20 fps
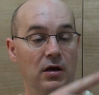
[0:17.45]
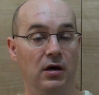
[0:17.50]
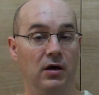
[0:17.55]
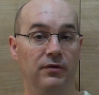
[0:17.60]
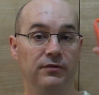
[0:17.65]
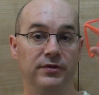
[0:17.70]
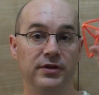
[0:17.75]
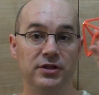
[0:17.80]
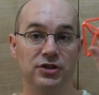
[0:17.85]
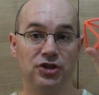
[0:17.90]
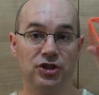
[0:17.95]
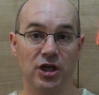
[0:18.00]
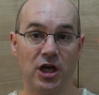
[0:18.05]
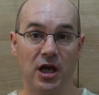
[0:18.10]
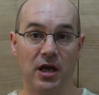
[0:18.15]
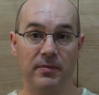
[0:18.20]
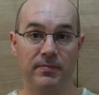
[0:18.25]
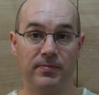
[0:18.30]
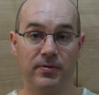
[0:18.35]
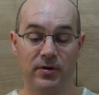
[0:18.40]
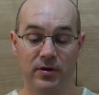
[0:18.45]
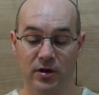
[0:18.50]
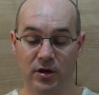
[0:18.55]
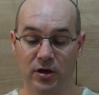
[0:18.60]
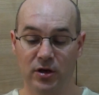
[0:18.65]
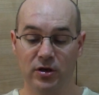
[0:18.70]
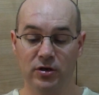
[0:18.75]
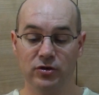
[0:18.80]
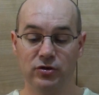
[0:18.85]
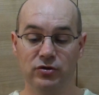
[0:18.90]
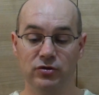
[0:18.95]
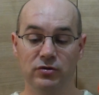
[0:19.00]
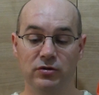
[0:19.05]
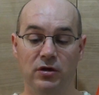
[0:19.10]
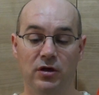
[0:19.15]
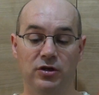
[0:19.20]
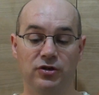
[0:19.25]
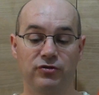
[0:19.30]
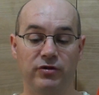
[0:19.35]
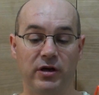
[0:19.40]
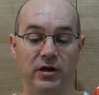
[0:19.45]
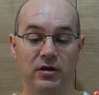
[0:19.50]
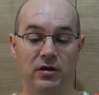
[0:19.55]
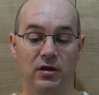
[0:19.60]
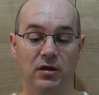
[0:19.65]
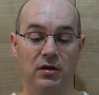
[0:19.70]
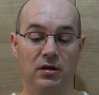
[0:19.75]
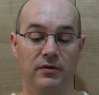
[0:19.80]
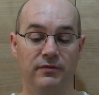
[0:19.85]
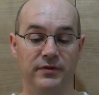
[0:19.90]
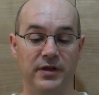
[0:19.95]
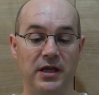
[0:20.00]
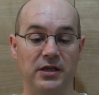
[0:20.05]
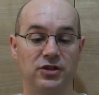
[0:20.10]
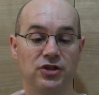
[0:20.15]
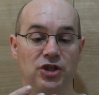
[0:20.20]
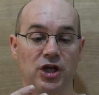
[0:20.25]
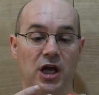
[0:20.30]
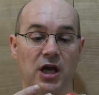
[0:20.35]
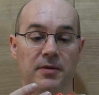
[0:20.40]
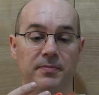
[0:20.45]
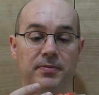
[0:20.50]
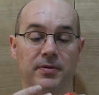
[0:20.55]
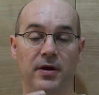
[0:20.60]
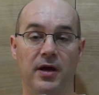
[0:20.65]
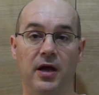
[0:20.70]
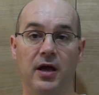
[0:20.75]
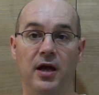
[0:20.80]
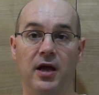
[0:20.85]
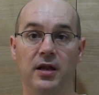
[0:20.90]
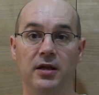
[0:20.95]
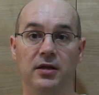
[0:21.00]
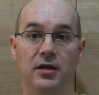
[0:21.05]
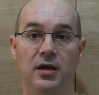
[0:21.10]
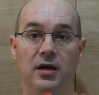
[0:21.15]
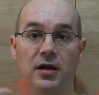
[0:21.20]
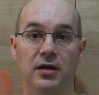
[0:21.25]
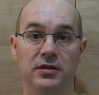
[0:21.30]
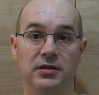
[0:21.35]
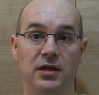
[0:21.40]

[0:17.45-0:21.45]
of this shape to a triangle of that shape and uh,